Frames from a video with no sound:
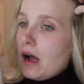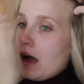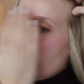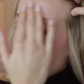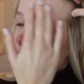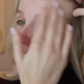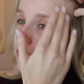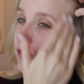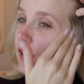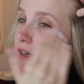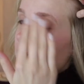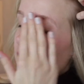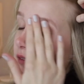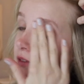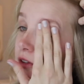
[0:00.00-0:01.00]
I always
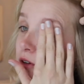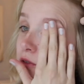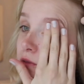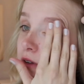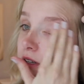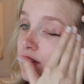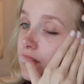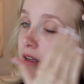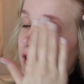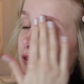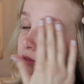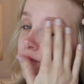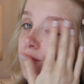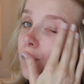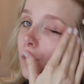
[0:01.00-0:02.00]
find, even though it's like
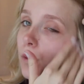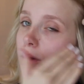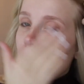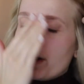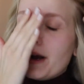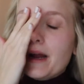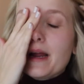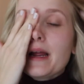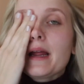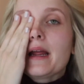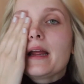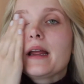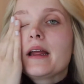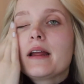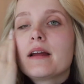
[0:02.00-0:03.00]
for
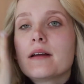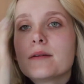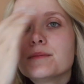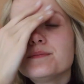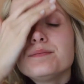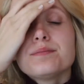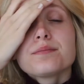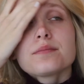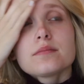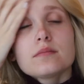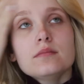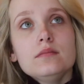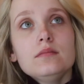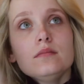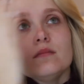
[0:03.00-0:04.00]
a
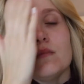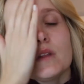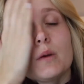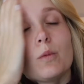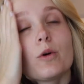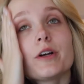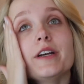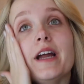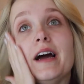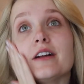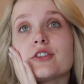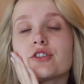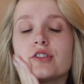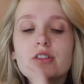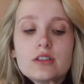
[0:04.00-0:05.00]
more
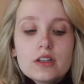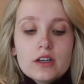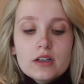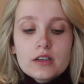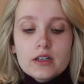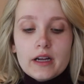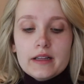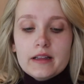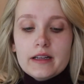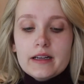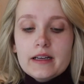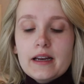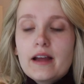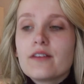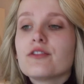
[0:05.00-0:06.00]
natural look and
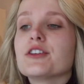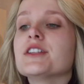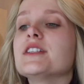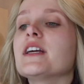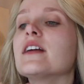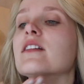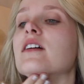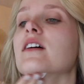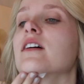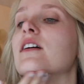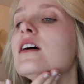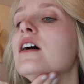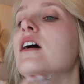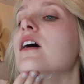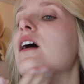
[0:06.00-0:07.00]
like an everyday look,
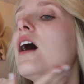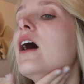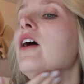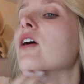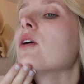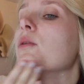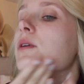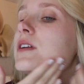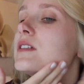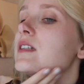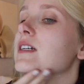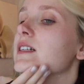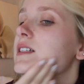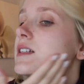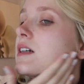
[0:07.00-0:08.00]
I always
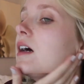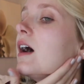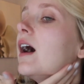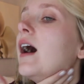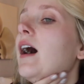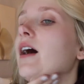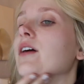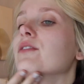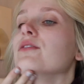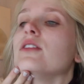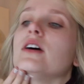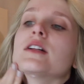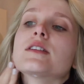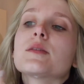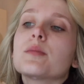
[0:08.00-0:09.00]
like to have
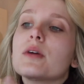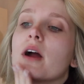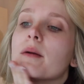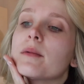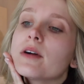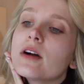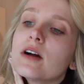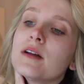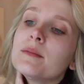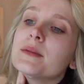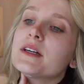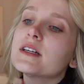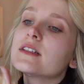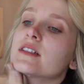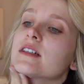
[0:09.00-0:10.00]
lots of primer on
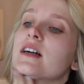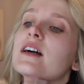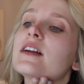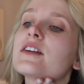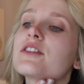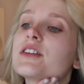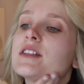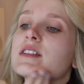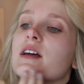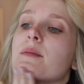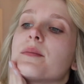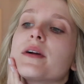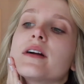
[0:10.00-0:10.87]
because it kind of creates that